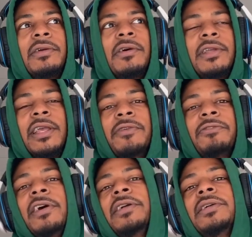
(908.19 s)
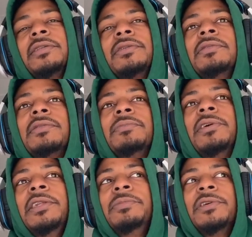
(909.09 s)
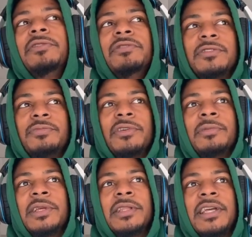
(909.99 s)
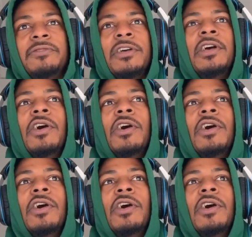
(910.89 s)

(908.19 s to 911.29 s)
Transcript: Okay, fine, consult somebody. But if it's a permanent life